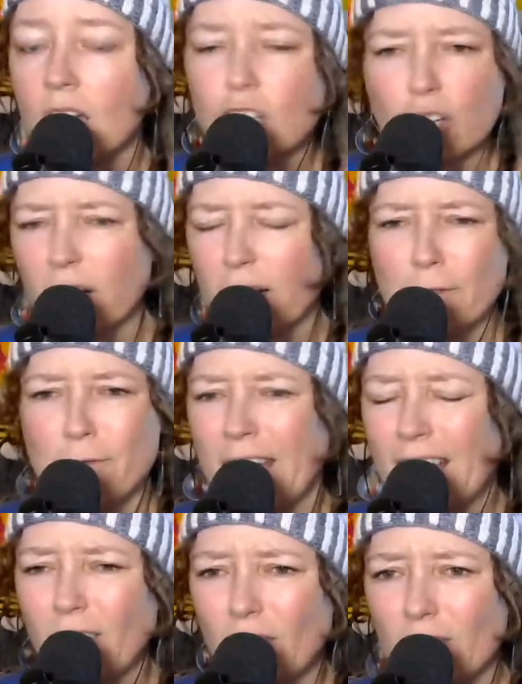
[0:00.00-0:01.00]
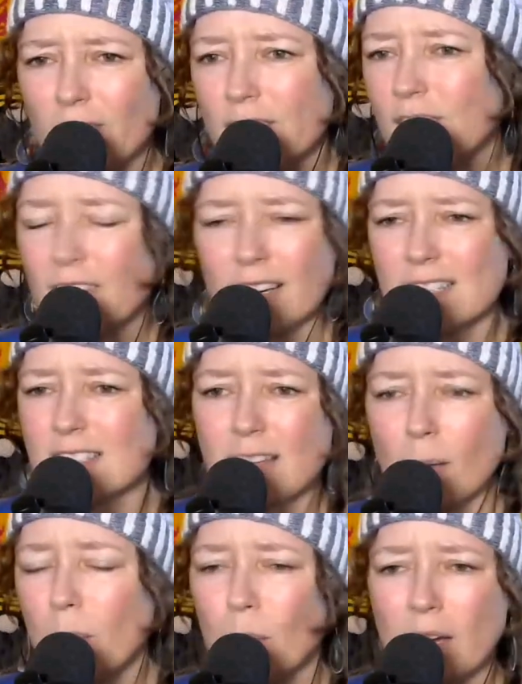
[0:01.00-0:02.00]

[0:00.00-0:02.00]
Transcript: You're going to fail. You're going to stumble.